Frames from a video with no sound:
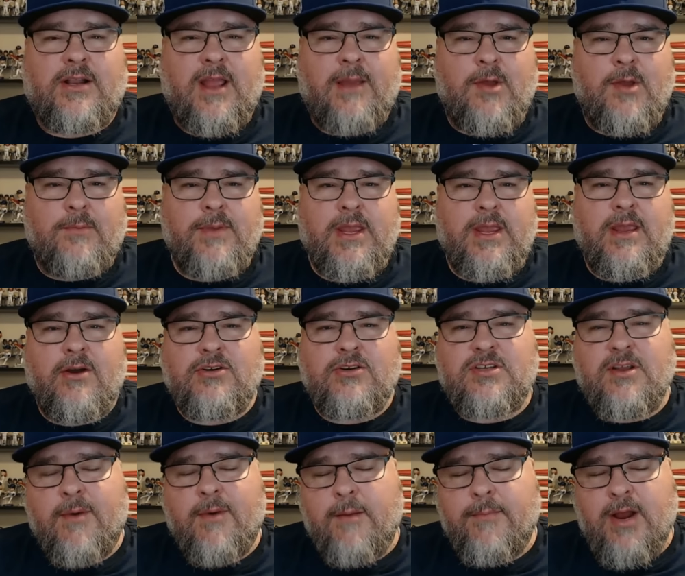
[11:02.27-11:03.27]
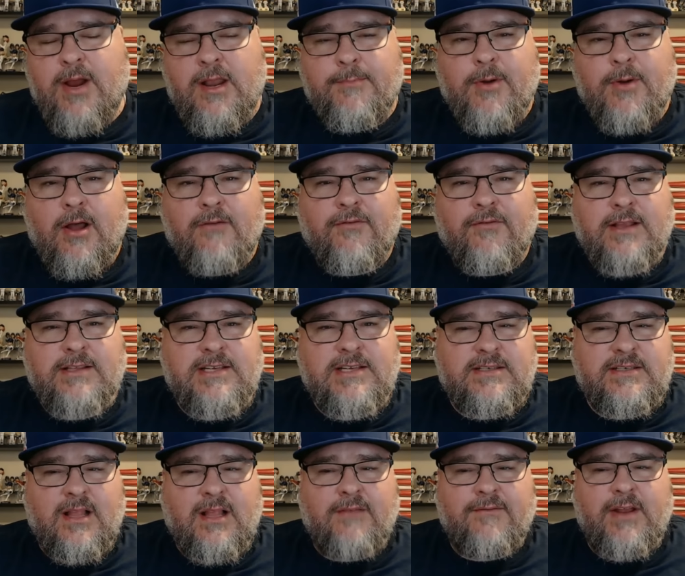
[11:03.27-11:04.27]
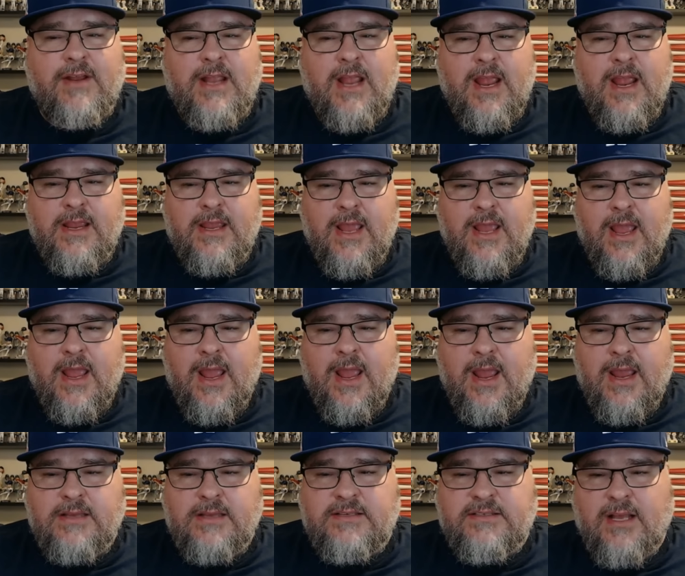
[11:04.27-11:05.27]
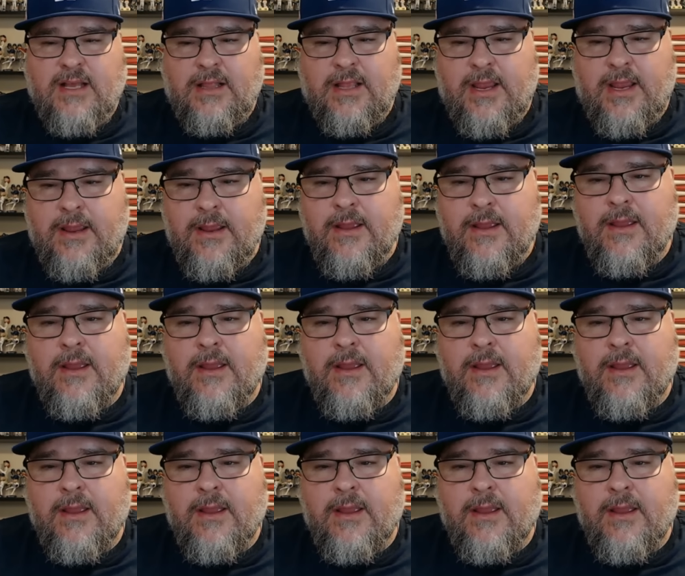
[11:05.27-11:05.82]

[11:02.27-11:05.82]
MLB, hosted by our buddy Paul Francis Sullivan, a.k.a. Sully.